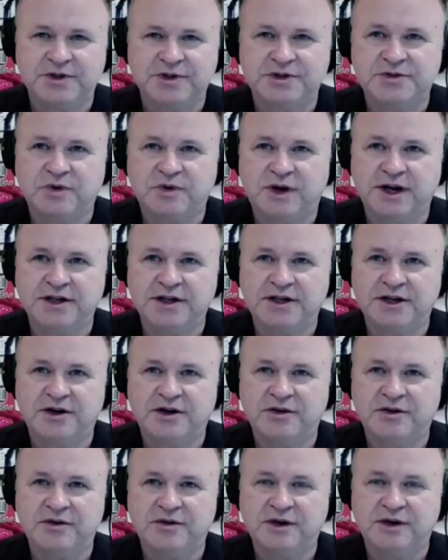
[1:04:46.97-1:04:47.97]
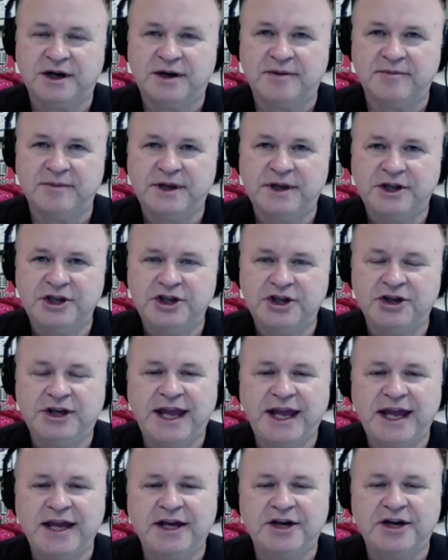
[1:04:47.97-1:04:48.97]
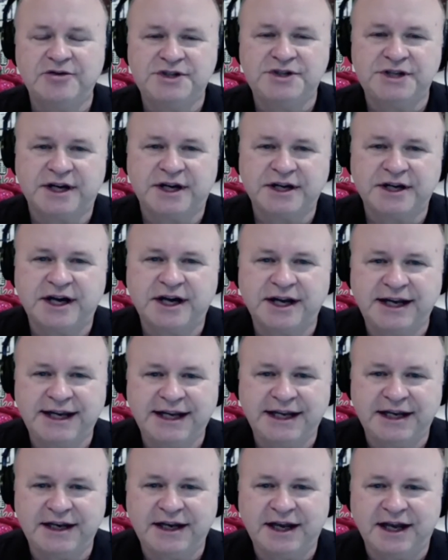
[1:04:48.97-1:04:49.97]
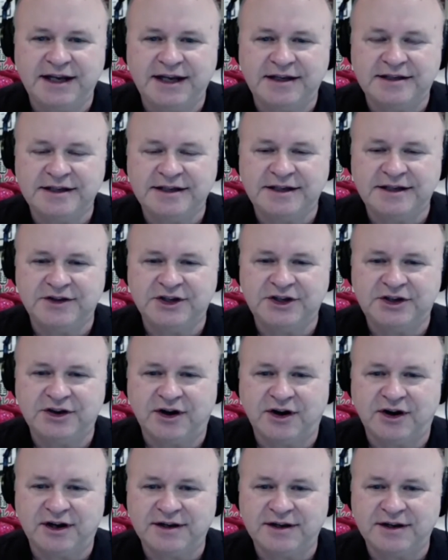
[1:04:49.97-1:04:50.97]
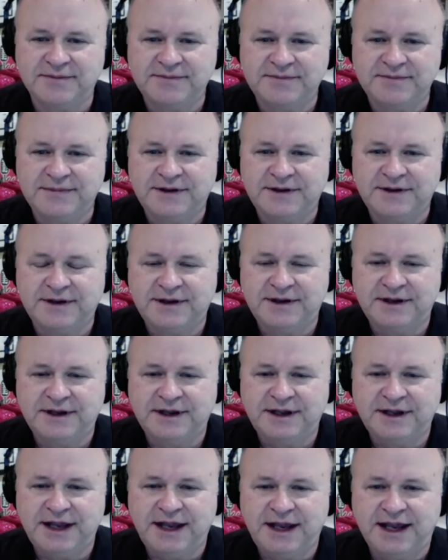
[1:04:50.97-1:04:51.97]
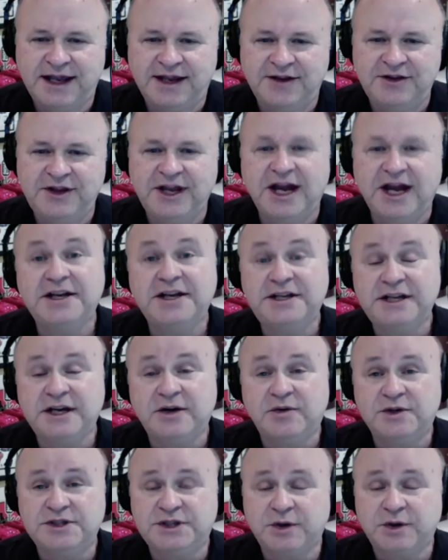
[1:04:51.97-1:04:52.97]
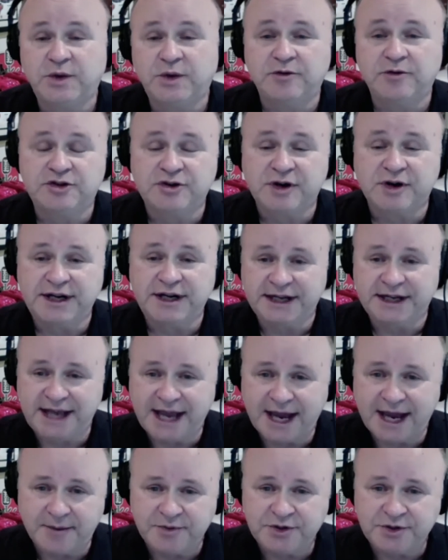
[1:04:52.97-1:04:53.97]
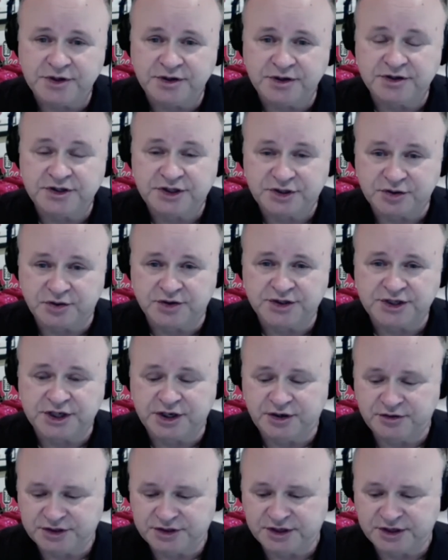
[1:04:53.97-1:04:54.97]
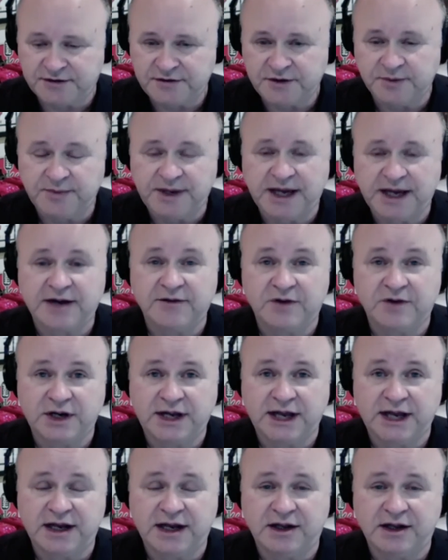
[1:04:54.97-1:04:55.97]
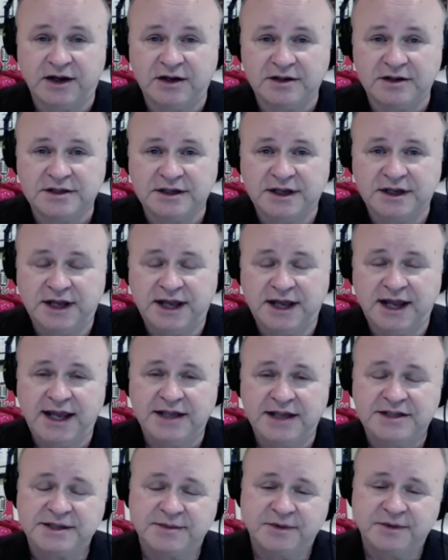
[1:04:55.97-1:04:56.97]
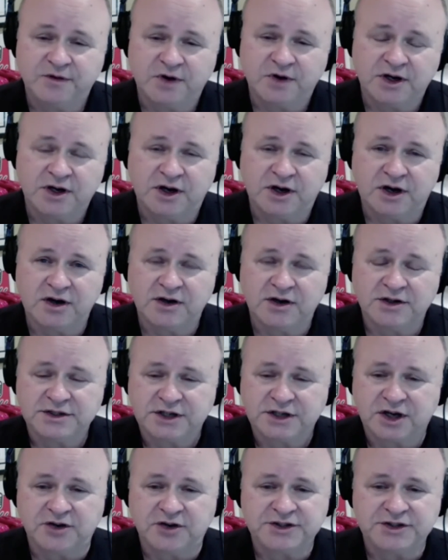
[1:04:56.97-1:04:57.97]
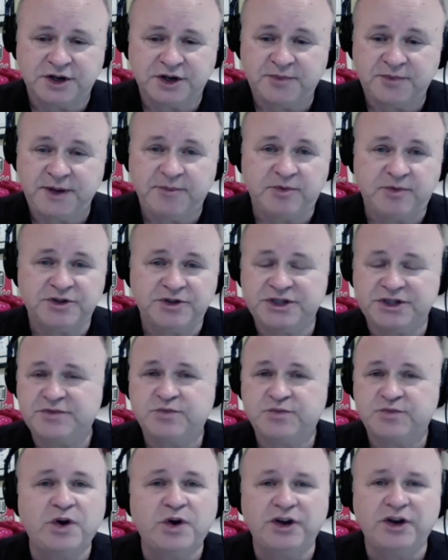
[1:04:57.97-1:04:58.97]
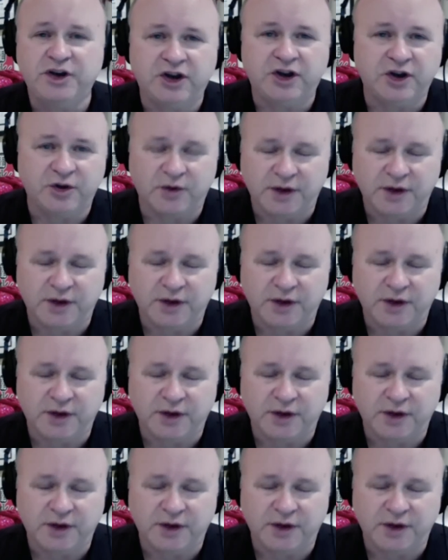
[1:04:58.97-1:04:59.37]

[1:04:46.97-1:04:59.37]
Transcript: where I'd go, you can't go duck hunting at night in the dark. And the idea was that we were trying to capture source codes off the back of our catalogs. And some of our call center people just wouldn't do it.